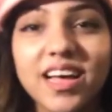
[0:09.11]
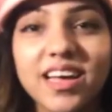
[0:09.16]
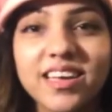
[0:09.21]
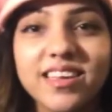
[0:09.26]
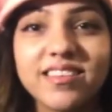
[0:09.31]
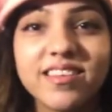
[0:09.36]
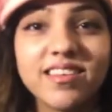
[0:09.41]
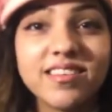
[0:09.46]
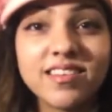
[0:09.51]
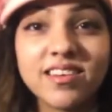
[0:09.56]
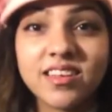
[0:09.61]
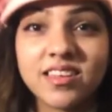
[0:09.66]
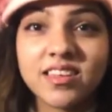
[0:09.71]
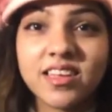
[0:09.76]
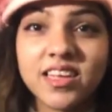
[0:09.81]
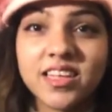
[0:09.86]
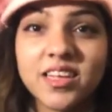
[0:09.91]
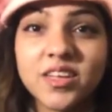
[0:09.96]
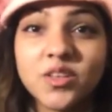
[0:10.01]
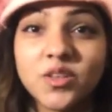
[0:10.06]
guys, isn't it
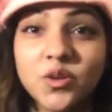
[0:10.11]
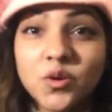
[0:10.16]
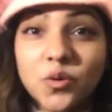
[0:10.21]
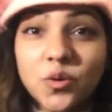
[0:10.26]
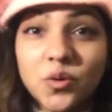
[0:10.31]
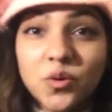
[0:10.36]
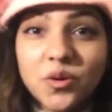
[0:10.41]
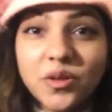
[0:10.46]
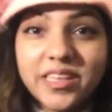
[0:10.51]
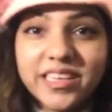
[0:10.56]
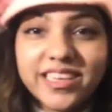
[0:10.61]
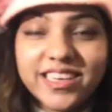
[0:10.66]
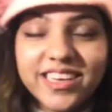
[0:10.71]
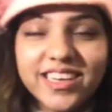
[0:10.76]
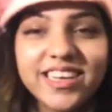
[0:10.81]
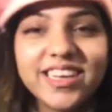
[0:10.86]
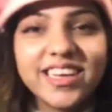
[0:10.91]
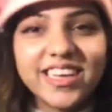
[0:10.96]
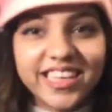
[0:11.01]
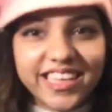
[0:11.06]
getting cold?
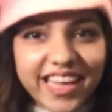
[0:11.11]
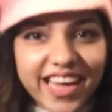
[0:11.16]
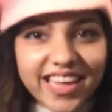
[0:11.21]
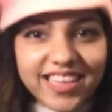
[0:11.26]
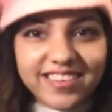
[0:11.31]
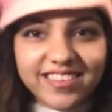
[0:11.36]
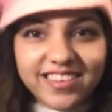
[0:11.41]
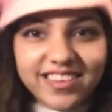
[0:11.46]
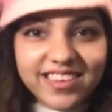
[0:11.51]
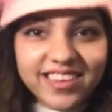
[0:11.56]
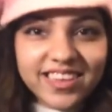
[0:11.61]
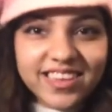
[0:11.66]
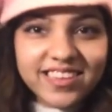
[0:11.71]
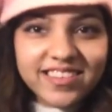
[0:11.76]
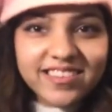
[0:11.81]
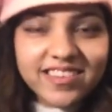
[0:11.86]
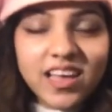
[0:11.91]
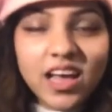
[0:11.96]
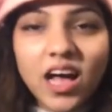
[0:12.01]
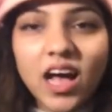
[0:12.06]
Yes, it
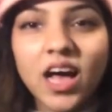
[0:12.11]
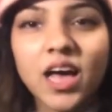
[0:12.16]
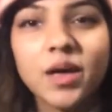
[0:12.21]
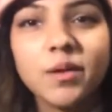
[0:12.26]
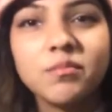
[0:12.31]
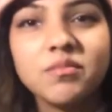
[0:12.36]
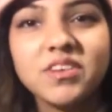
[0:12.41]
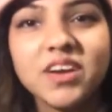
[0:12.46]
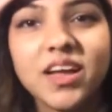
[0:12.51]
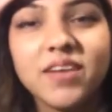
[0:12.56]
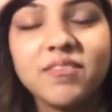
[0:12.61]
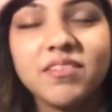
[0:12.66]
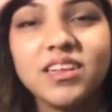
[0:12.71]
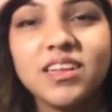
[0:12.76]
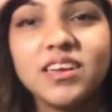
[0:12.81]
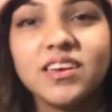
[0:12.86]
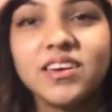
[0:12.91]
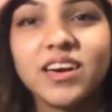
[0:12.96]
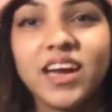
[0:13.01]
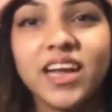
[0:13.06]
is. I am
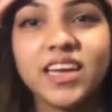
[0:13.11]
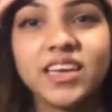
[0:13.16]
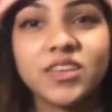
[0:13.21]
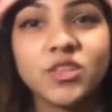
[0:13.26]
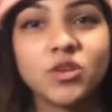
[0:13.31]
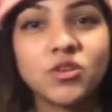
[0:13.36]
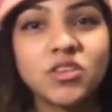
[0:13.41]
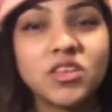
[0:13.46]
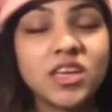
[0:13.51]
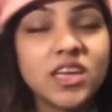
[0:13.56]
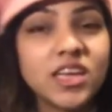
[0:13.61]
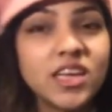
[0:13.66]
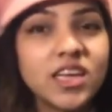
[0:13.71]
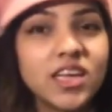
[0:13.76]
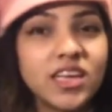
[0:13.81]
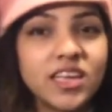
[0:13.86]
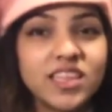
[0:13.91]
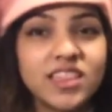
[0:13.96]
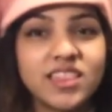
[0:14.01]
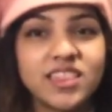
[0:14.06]
Traveler and today
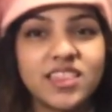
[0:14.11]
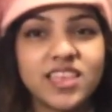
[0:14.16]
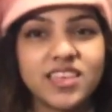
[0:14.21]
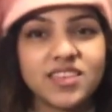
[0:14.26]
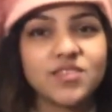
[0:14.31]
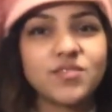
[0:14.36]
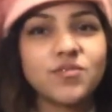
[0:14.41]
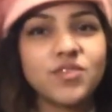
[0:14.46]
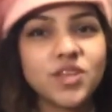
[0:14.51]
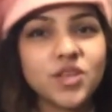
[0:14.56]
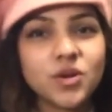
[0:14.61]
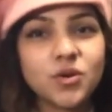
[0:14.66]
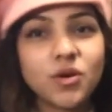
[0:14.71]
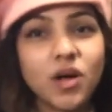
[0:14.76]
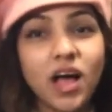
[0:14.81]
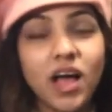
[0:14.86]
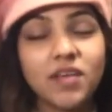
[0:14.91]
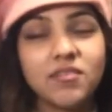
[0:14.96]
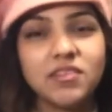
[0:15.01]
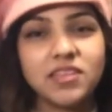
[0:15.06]
in this video,
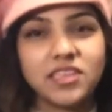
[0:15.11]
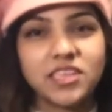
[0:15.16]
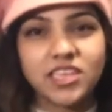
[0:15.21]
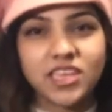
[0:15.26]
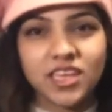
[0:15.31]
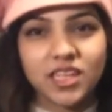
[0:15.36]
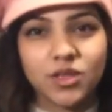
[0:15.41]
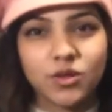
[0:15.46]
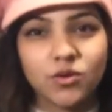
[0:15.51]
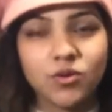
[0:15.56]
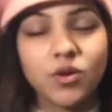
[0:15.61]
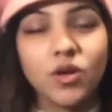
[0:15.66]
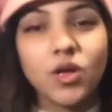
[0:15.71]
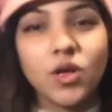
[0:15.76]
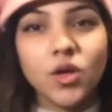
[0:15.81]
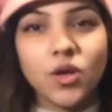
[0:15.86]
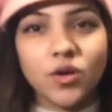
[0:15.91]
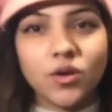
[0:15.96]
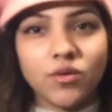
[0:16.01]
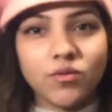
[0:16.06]
I will tell you
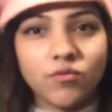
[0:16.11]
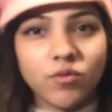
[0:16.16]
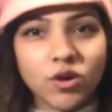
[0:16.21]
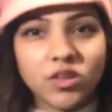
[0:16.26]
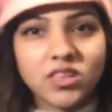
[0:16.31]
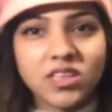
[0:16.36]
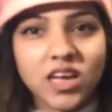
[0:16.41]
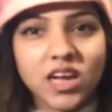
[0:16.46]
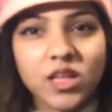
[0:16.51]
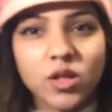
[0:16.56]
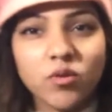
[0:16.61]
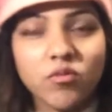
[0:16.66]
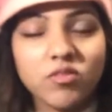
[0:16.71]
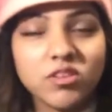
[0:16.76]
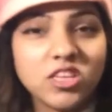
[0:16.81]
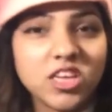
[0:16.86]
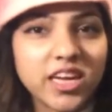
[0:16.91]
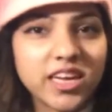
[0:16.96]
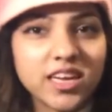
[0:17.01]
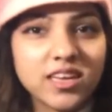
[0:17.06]
what kind of a
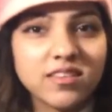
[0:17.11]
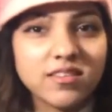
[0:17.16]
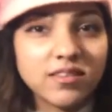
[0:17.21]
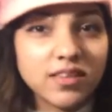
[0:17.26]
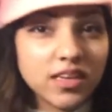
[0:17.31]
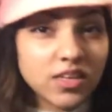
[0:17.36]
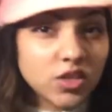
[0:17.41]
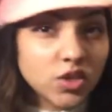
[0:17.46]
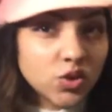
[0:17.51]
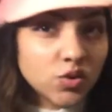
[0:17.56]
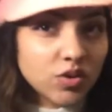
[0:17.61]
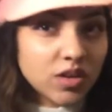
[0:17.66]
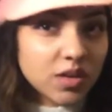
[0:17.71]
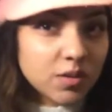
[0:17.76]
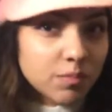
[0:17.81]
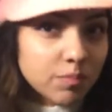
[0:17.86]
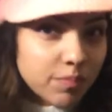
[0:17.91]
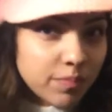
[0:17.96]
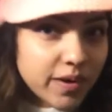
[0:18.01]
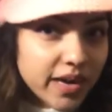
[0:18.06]
jacket that you
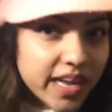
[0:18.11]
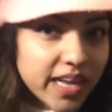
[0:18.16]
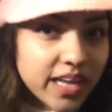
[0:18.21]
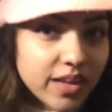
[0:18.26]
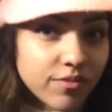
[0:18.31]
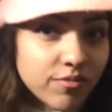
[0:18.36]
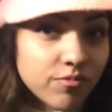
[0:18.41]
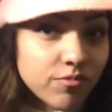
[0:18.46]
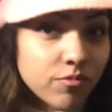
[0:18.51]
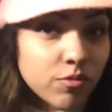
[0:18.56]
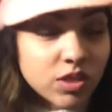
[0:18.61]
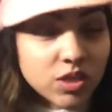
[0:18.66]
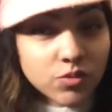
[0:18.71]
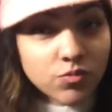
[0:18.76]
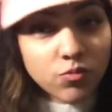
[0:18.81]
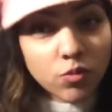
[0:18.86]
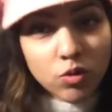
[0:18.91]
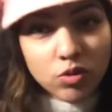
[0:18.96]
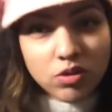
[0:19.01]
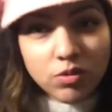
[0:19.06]
can bring which
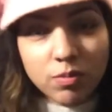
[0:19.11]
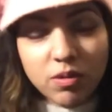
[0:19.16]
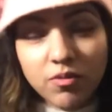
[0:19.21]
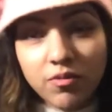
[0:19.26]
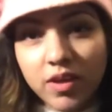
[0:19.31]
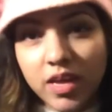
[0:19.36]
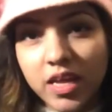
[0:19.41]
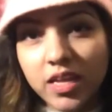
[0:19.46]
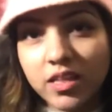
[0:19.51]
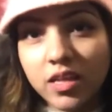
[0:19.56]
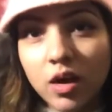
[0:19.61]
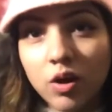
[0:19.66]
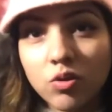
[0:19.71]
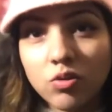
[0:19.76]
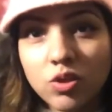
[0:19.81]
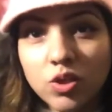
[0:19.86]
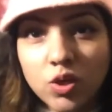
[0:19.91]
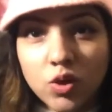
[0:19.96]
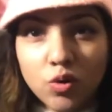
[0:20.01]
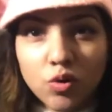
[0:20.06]
won't be weighing
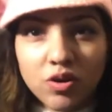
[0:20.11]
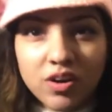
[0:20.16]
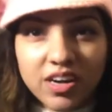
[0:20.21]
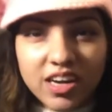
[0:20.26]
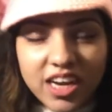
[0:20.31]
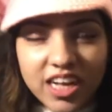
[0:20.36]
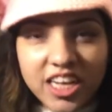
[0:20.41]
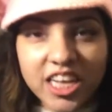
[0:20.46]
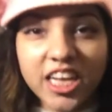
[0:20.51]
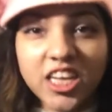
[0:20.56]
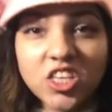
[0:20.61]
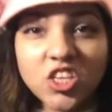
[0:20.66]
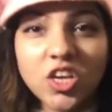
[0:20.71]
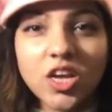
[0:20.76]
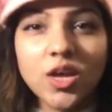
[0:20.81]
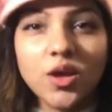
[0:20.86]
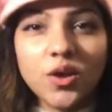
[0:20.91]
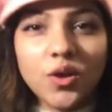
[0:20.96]
down your luggage